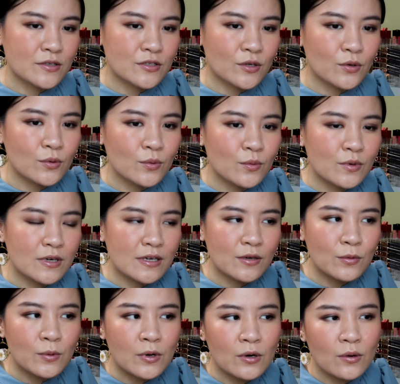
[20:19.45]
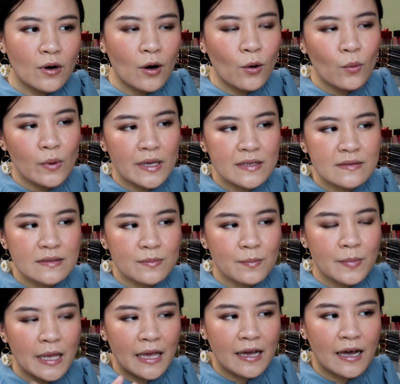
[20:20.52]
So it will always
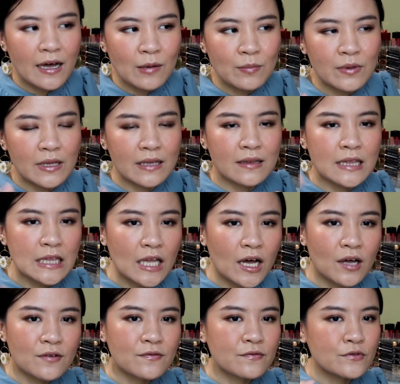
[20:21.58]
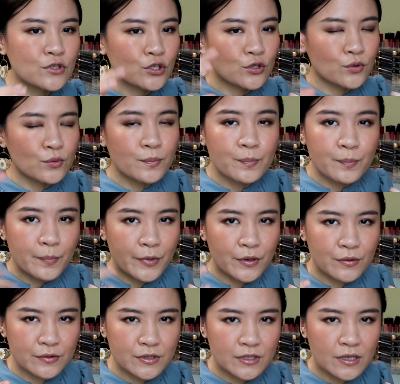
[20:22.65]
pick up enough to
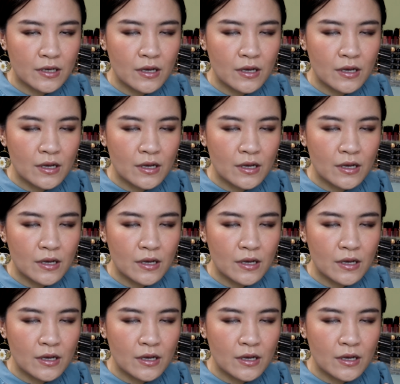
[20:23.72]
build